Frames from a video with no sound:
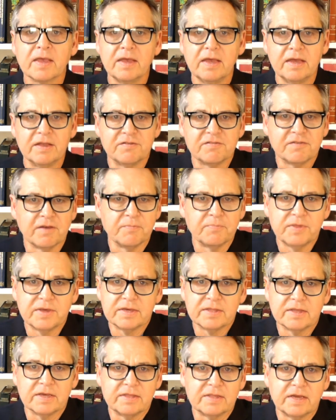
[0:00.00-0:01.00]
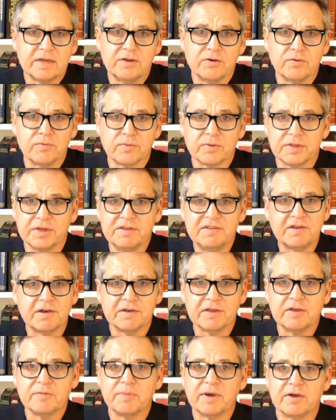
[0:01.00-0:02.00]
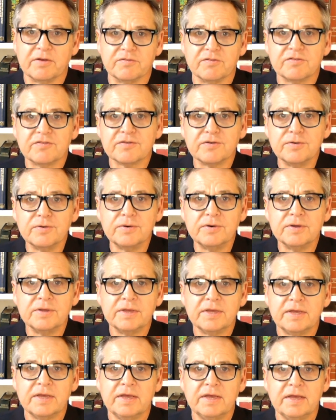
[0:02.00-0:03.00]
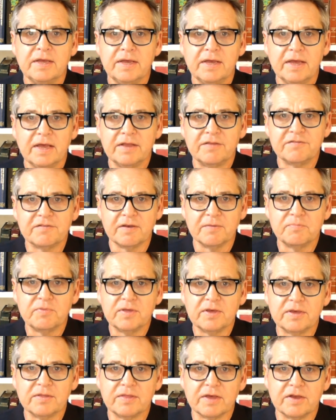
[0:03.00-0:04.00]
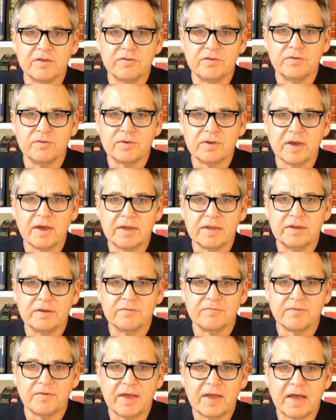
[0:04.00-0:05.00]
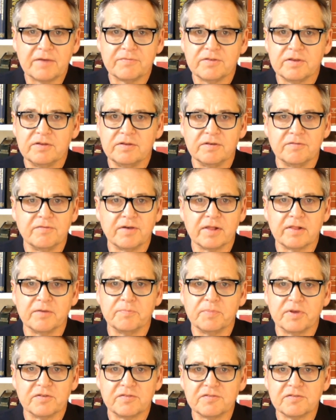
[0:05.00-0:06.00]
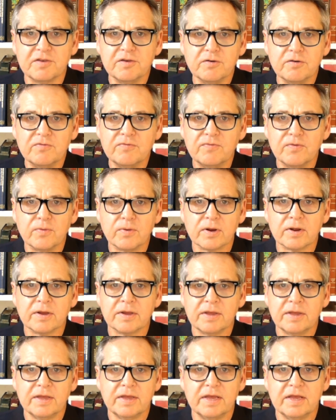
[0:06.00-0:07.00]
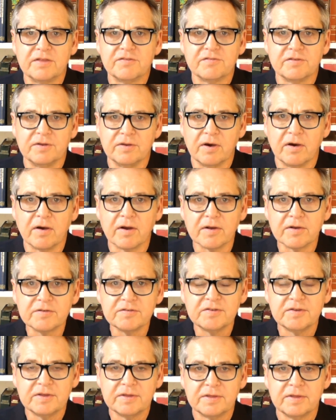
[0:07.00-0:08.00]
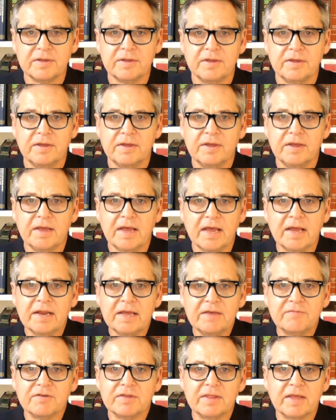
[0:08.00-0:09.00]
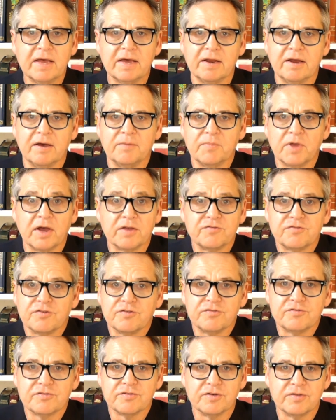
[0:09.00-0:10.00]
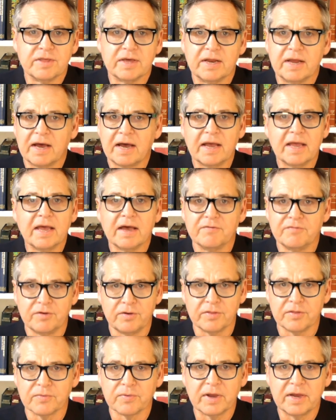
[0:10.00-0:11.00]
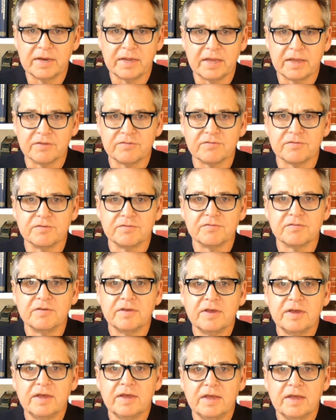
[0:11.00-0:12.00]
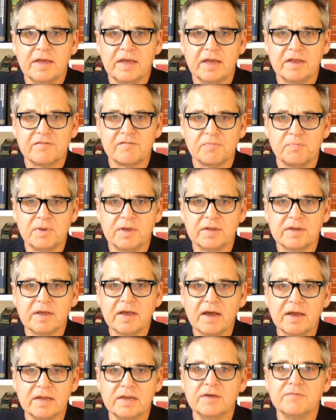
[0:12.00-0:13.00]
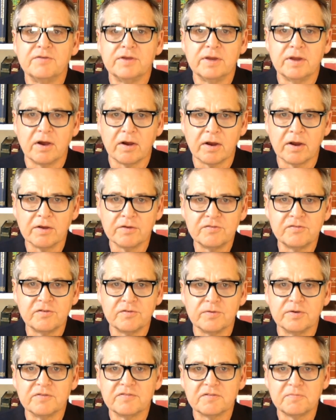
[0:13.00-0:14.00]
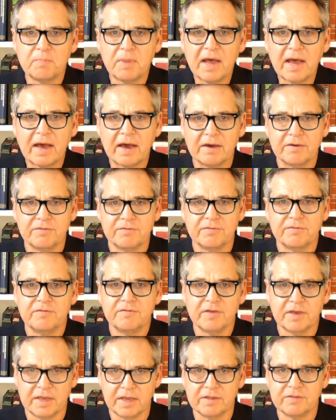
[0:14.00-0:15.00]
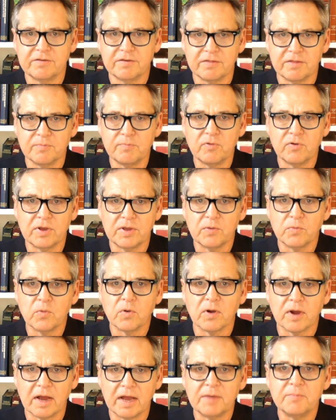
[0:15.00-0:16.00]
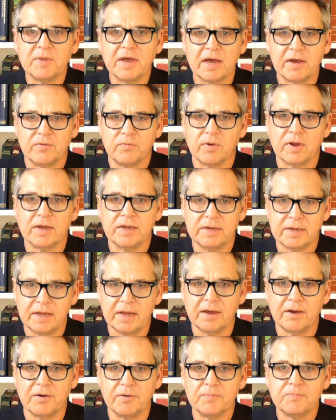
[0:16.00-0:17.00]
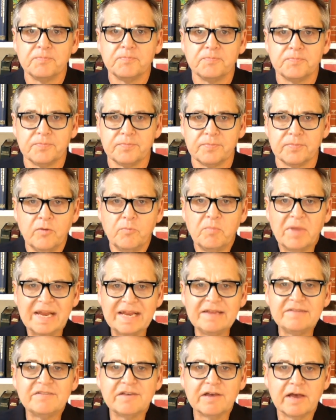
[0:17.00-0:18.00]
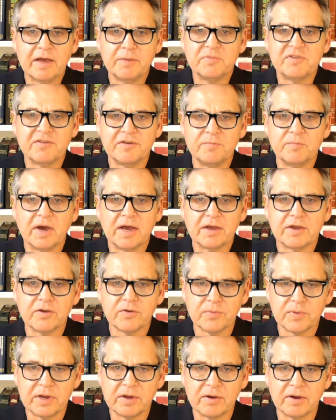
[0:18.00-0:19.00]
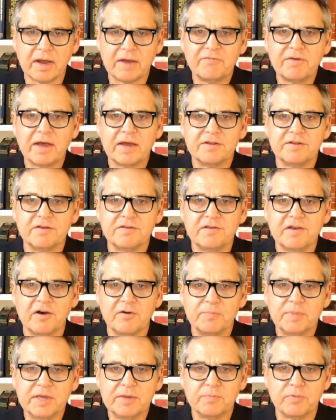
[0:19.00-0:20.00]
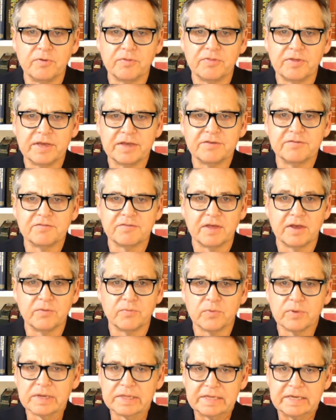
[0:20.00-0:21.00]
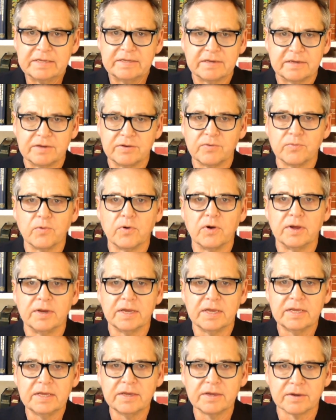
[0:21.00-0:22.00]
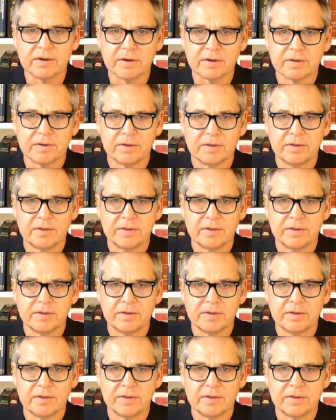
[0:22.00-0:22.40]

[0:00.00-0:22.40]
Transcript: It's something that they don't really tell you about in school. It's something that you kind of have to develop a skill for. It's an art. And even then, I'm not so sure that I have all the right answers. It's been kind of an arduous path to get to the point where I'm at right now. Many times in my career, I've had to tell people things they really didn't want to hear.